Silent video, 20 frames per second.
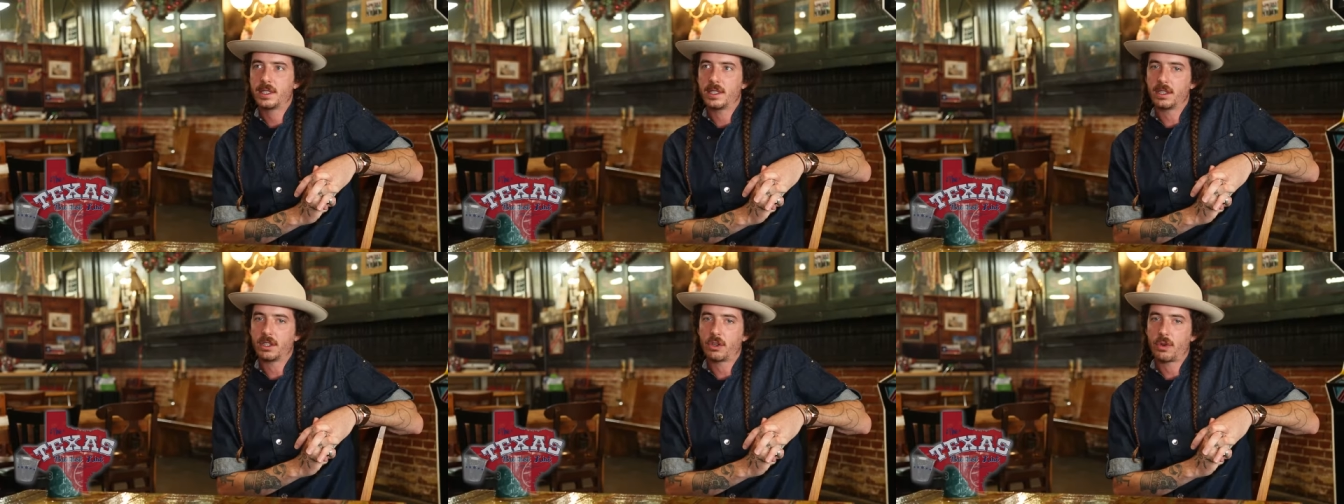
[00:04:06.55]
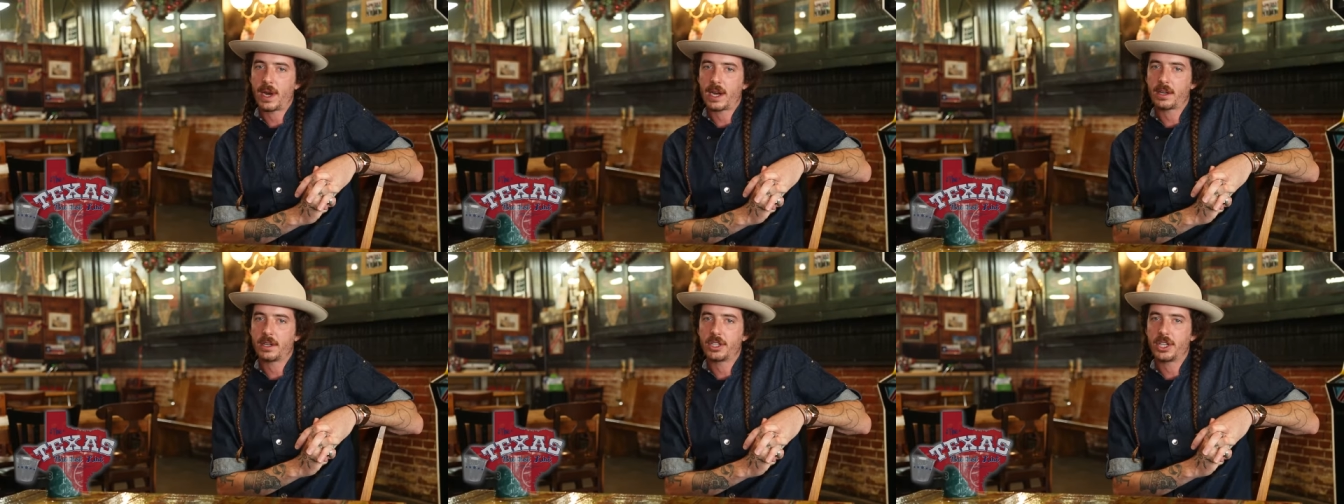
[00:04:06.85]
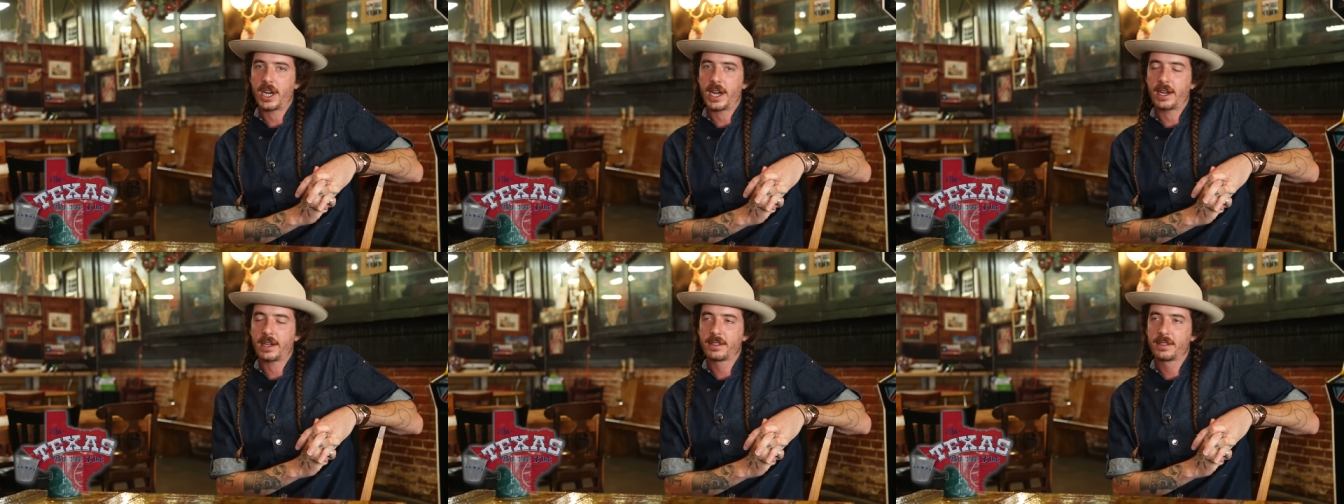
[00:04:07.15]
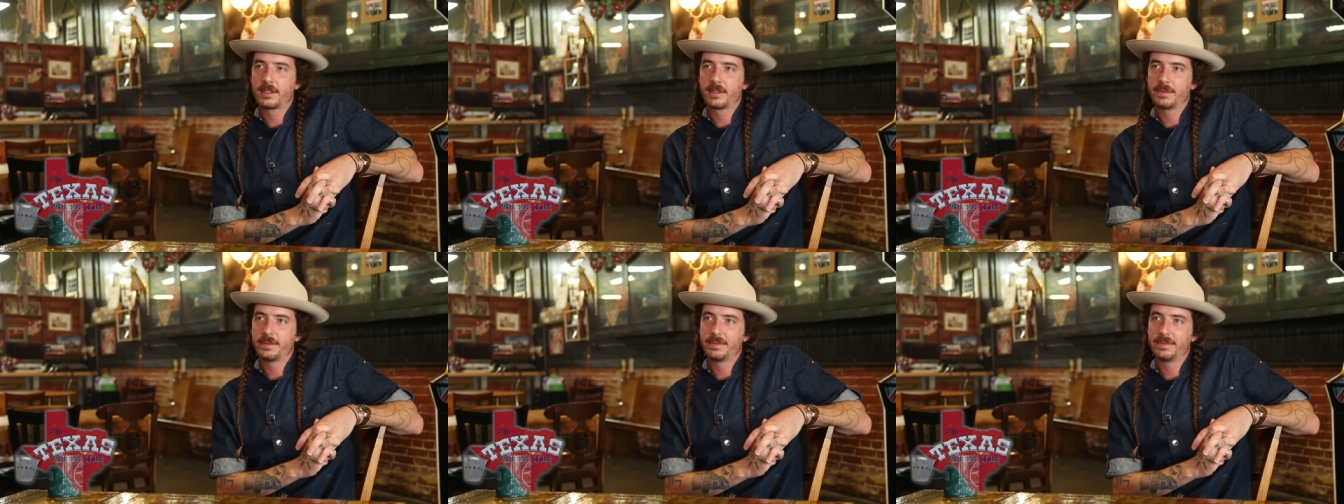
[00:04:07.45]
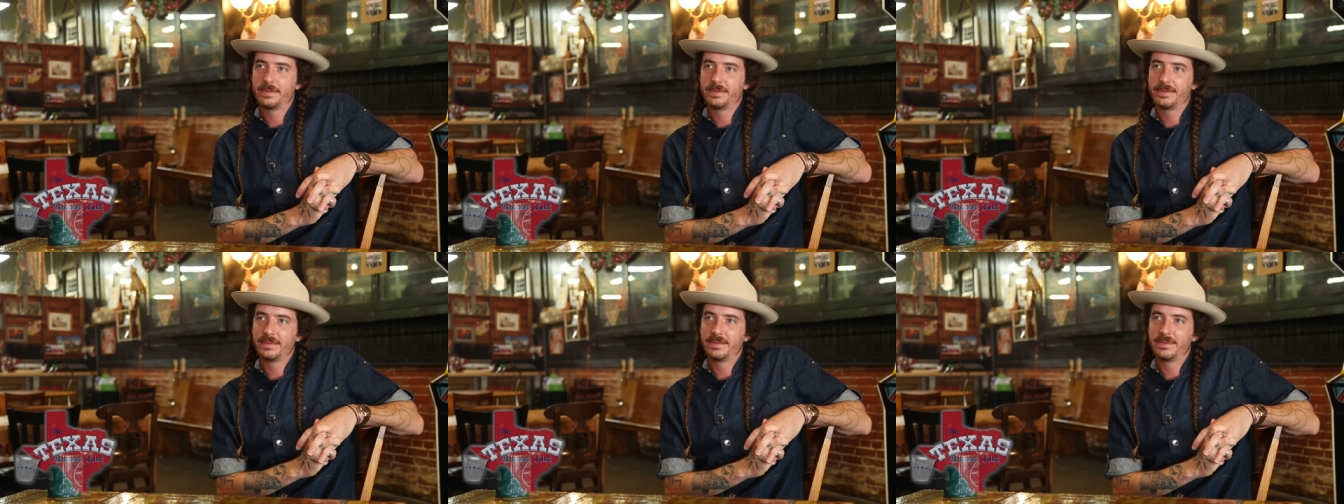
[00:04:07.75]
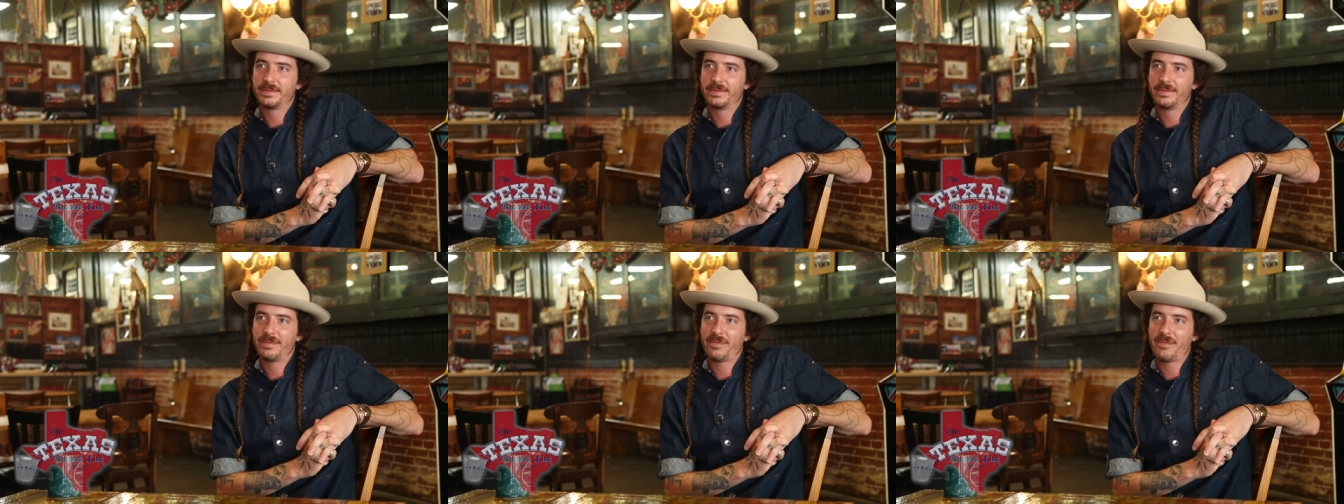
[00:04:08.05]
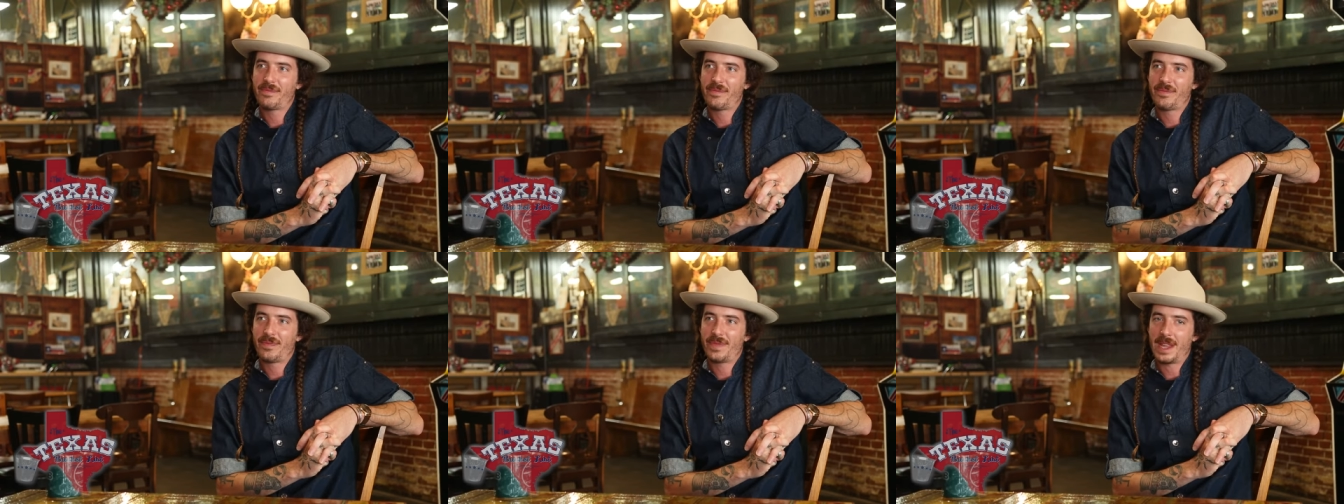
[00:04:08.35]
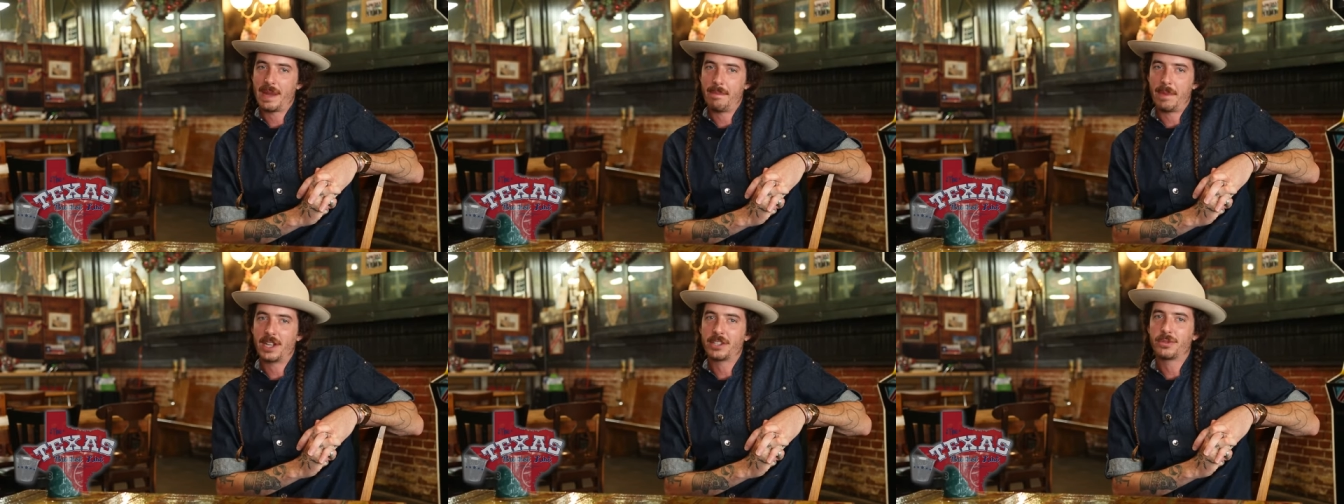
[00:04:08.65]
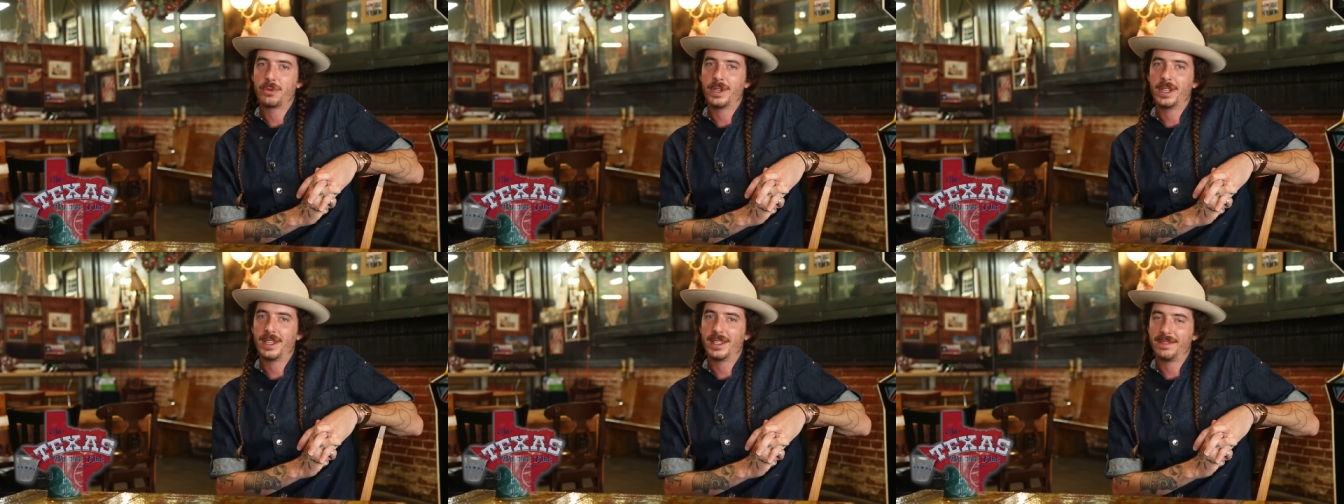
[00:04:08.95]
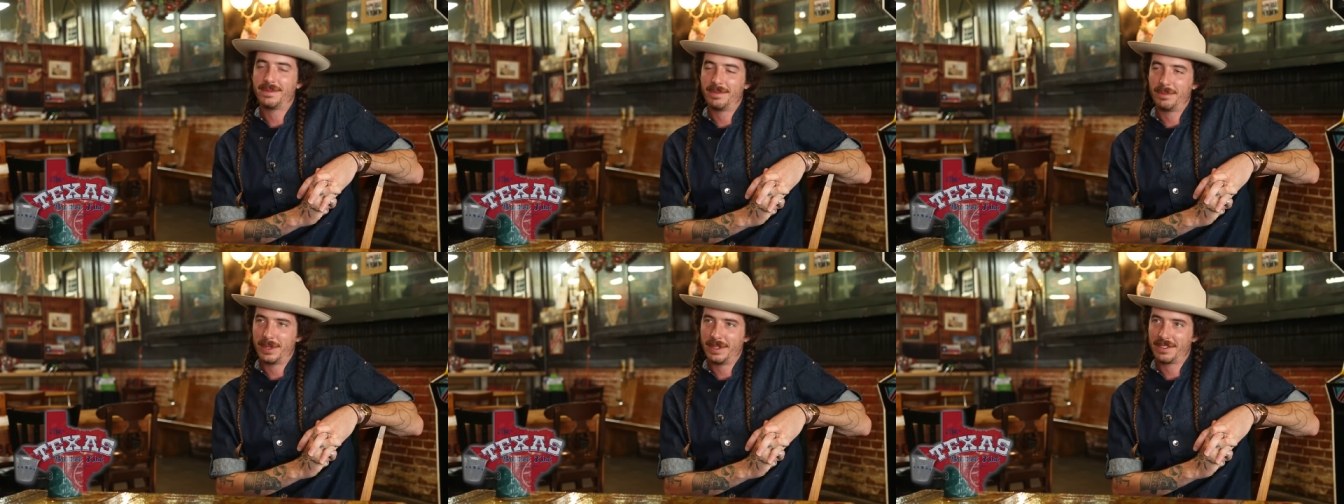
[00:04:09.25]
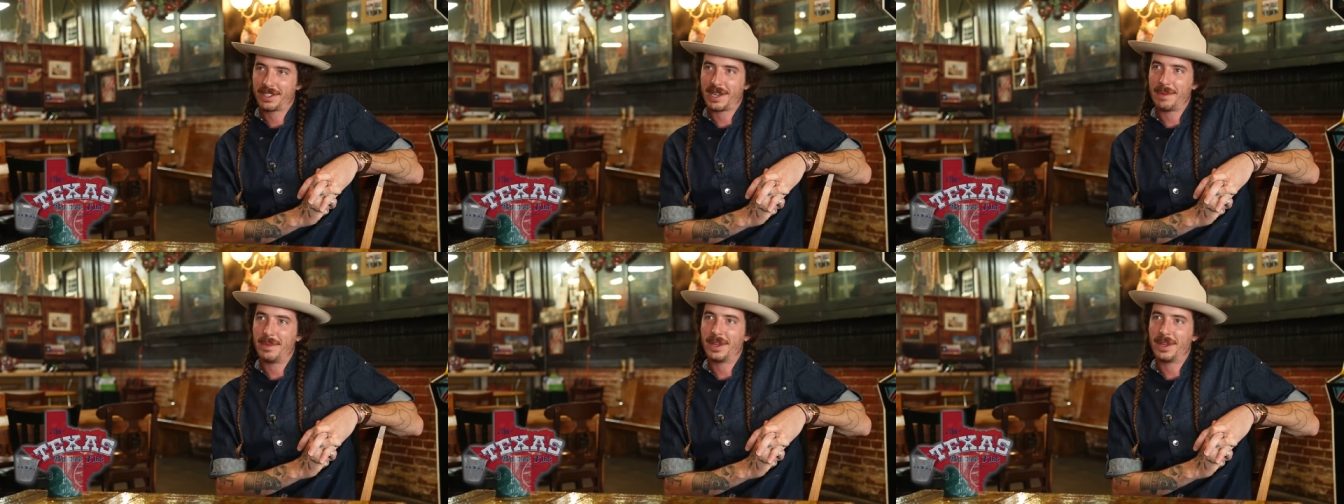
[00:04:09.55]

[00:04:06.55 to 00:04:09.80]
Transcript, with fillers: and Cracker Jacks, mozzarella. got